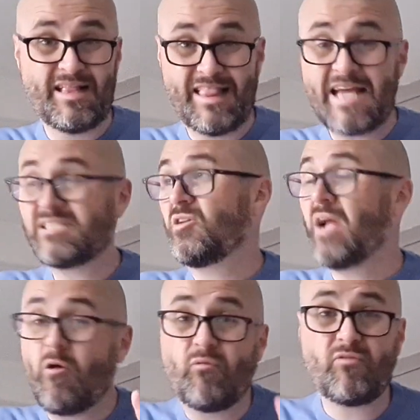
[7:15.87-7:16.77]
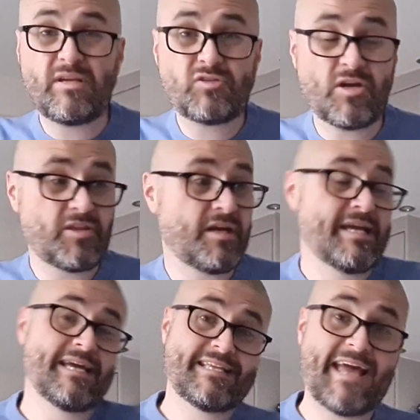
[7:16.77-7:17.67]
Let's look out for each other.
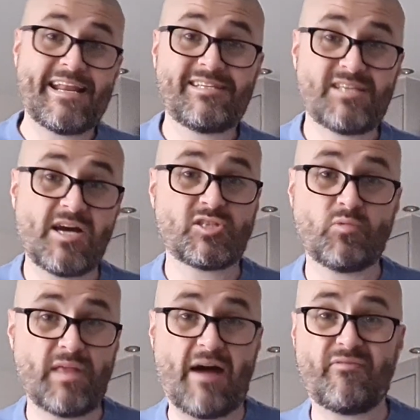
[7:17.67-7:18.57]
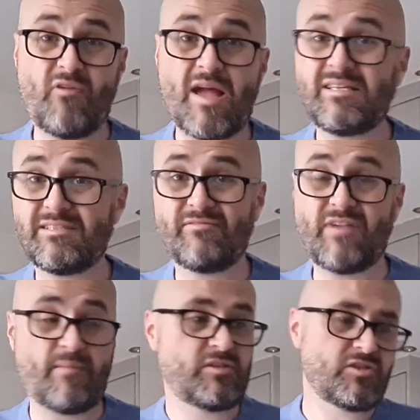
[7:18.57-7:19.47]
Get in touch with our friends and
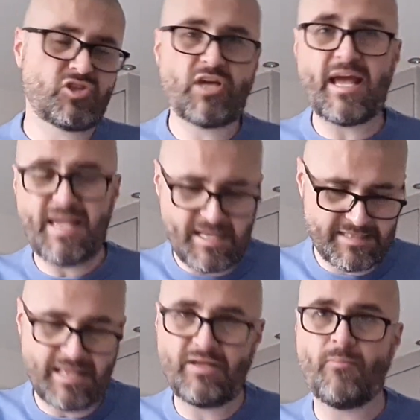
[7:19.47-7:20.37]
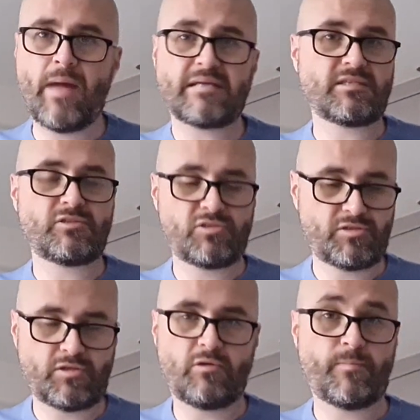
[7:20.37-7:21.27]
family. Just check in, send a little message.
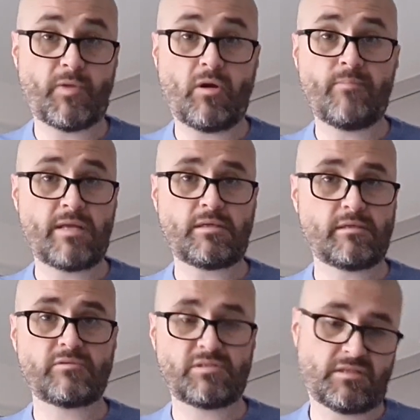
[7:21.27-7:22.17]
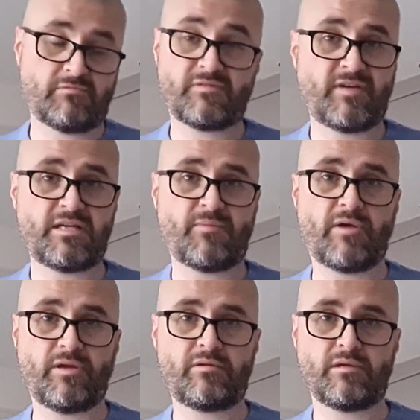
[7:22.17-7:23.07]
Just go, all right, man, I was thinking
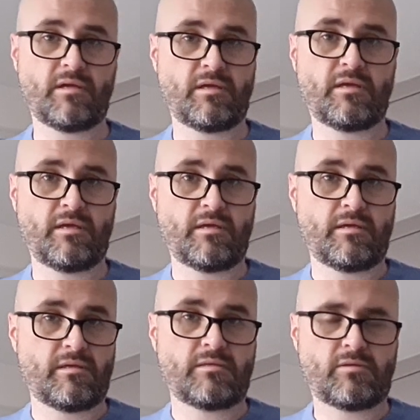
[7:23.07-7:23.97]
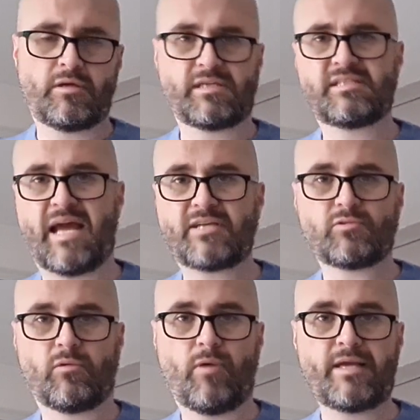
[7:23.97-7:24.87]
about you. Not in a
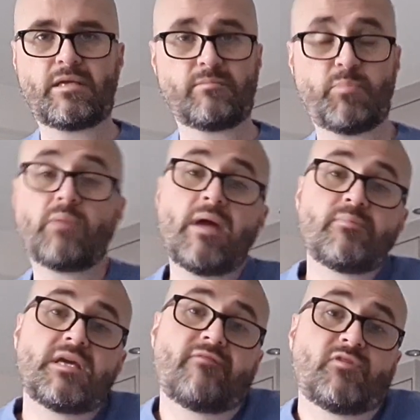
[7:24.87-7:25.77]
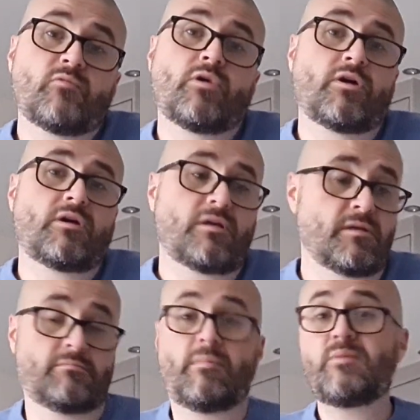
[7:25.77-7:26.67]
sexual way, but maybe if you were,
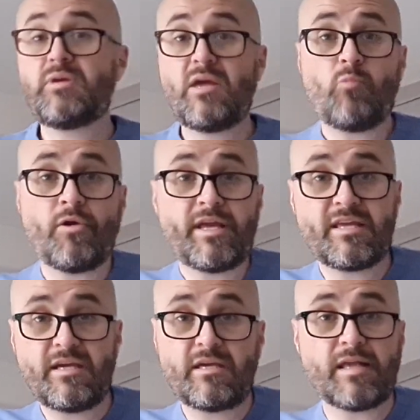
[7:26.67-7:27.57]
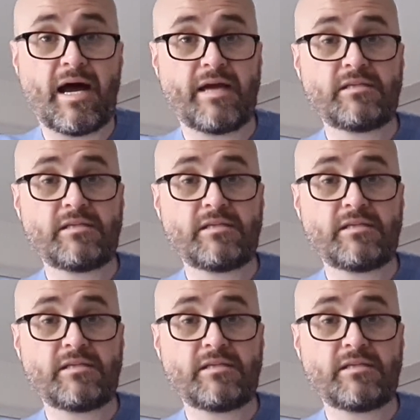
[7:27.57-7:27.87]
maybe they want to hear that.